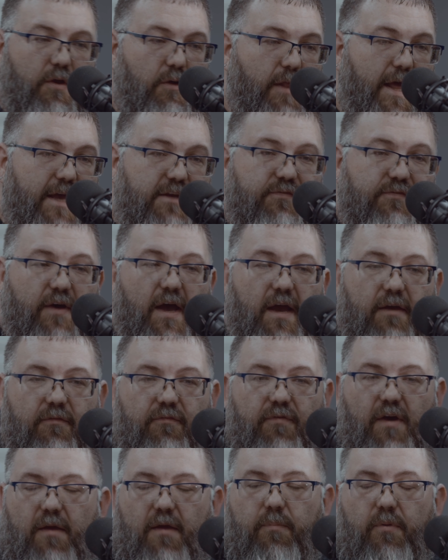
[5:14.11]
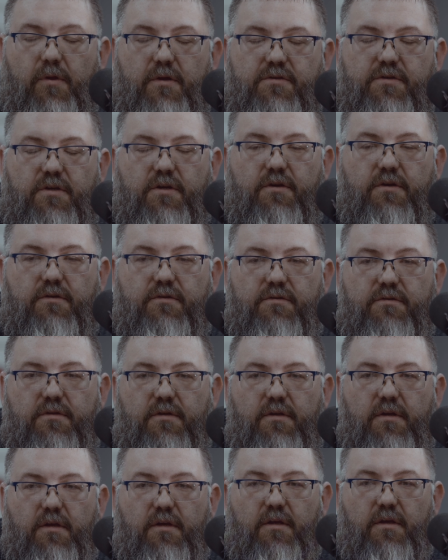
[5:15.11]
last 5+ years.
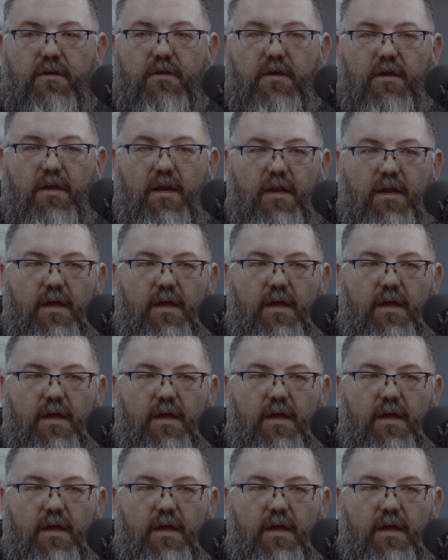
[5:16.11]
Mm-hmm.